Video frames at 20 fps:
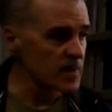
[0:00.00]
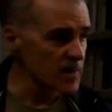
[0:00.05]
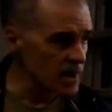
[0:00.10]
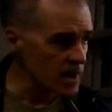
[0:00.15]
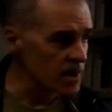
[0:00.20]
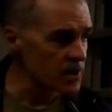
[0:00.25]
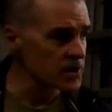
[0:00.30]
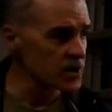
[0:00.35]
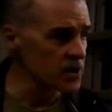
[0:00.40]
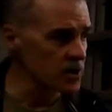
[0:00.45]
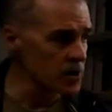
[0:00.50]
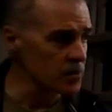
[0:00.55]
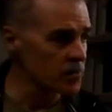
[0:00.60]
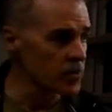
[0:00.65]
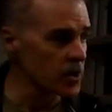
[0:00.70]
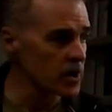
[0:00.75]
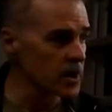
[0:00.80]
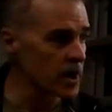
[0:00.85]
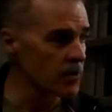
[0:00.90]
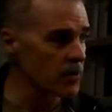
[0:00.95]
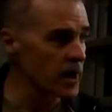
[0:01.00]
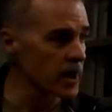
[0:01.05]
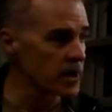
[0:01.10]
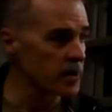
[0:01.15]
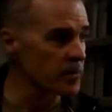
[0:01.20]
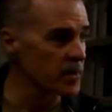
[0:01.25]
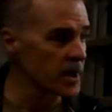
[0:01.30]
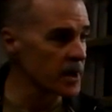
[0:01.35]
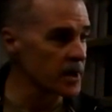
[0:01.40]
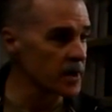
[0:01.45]
it's a good book, I
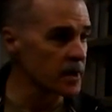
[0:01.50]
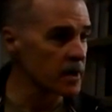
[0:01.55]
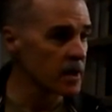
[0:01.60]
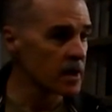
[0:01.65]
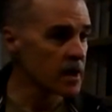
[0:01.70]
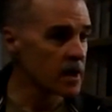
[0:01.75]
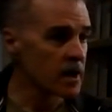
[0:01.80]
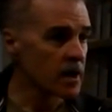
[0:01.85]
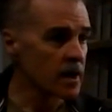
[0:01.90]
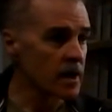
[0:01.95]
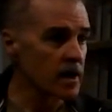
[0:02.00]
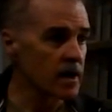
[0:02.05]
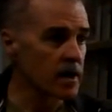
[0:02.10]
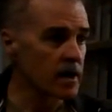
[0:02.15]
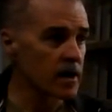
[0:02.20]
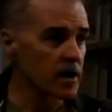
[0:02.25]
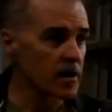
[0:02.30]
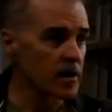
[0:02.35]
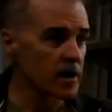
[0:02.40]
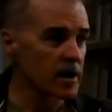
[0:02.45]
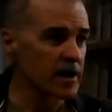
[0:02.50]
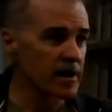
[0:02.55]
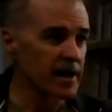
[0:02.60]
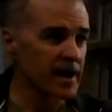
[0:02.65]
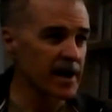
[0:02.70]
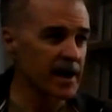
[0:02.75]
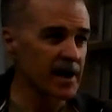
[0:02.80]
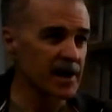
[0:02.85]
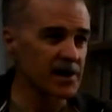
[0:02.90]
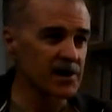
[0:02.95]
recommend it.
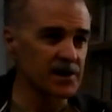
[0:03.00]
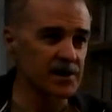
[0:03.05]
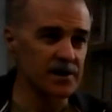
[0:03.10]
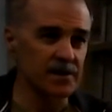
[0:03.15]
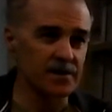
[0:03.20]
As